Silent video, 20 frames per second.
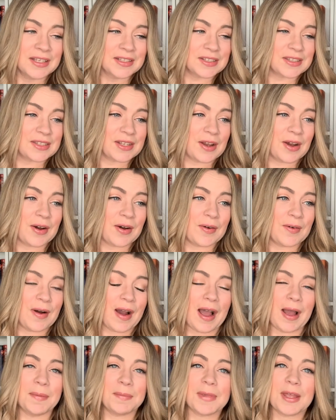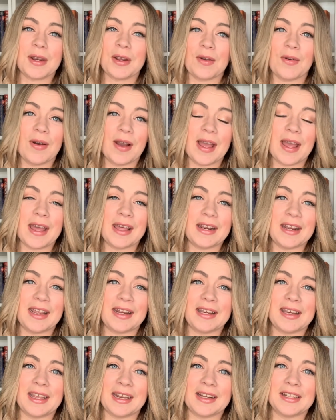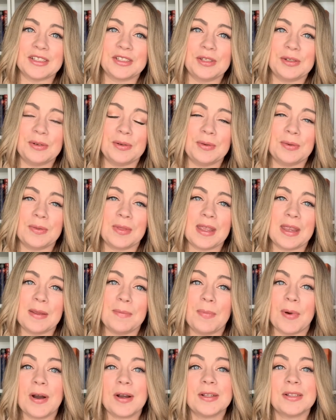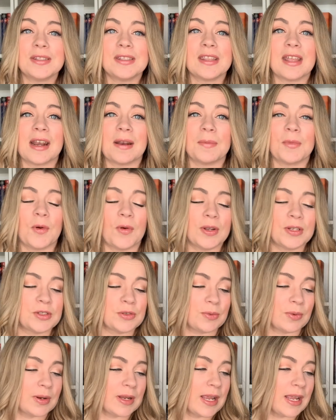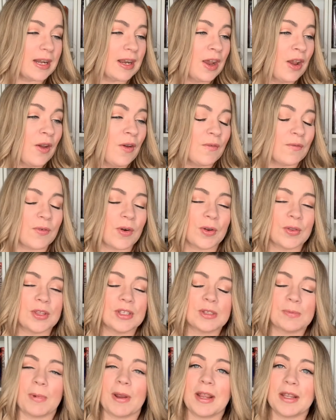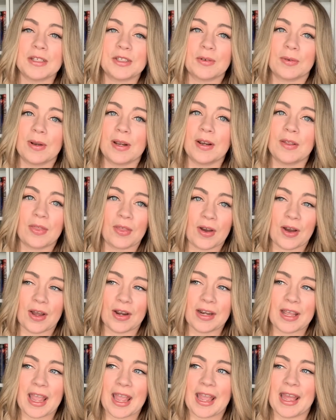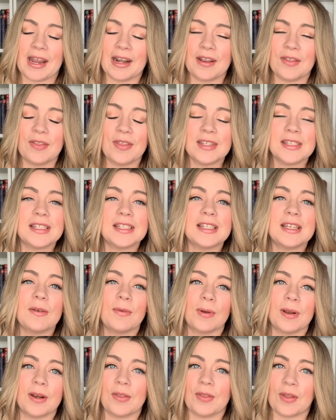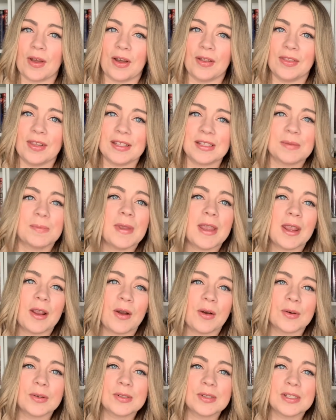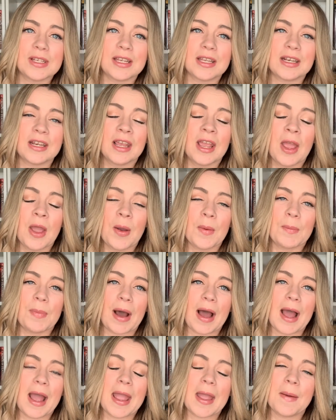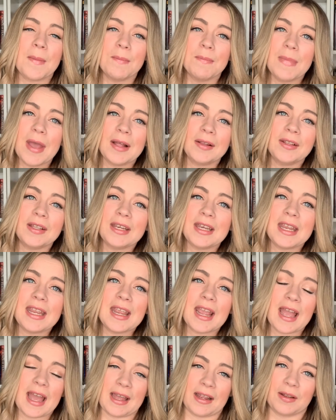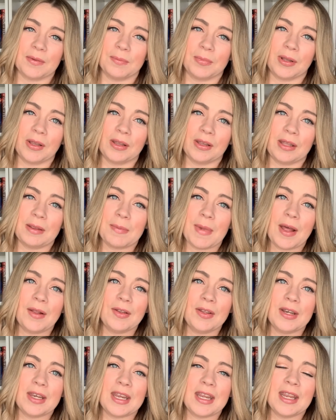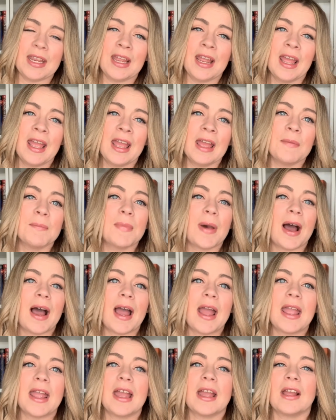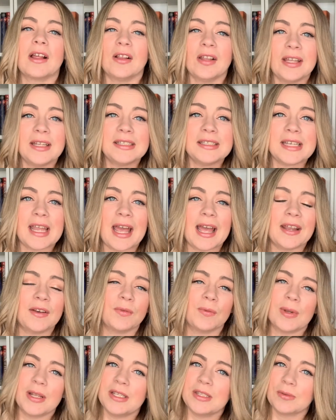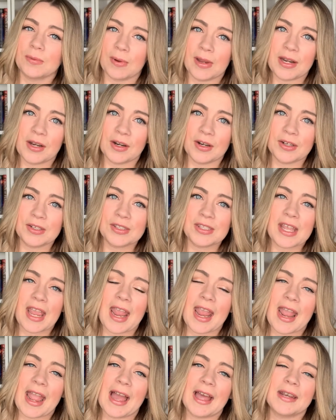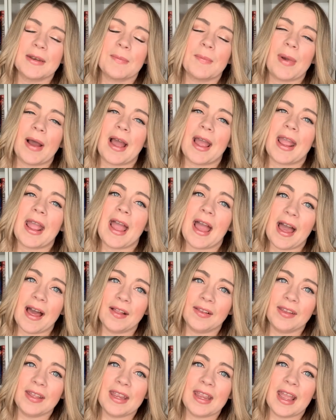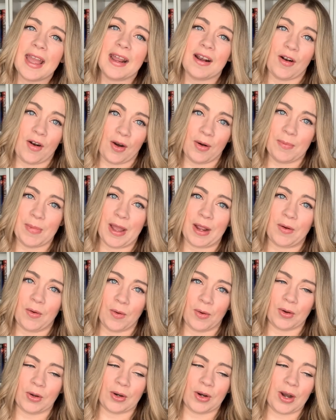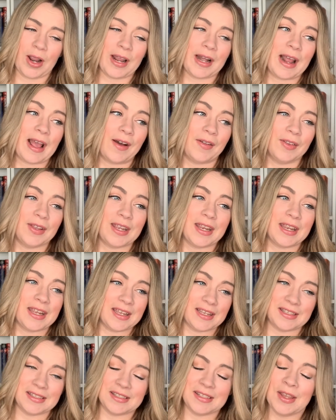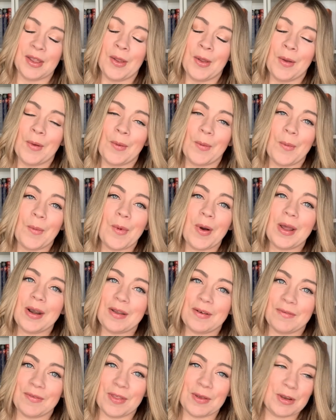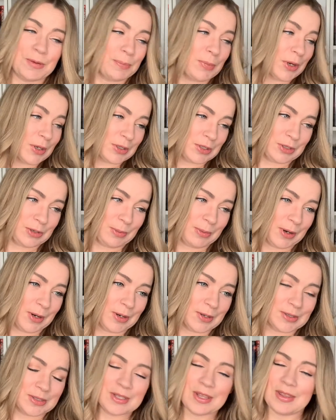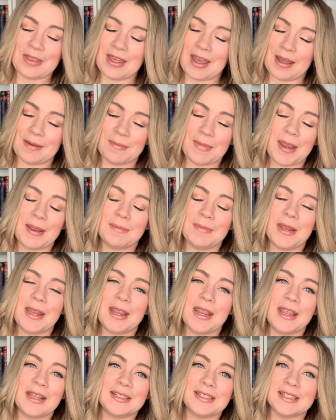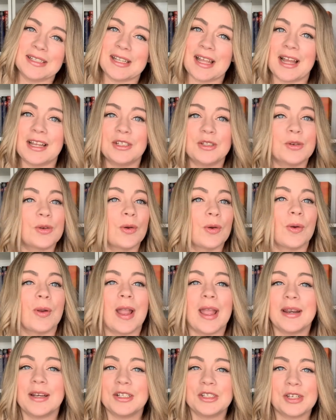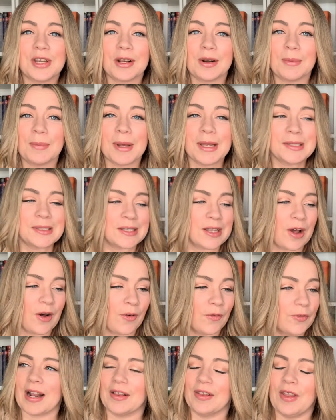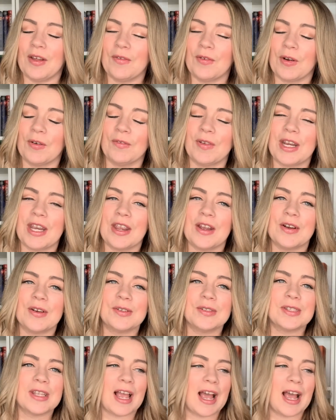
So I'm going to go ahead and get into the books that I'm going to read for the Spring into Read-A-Thon. And this is a read-a-thon that's being hosted by Melanie at Completely Melanie, by Clint at Reads Readers, and by Allie at Hardback Hoarder. And Allie is one of the booktubers that made me decide to create a channel myself. I love her videos.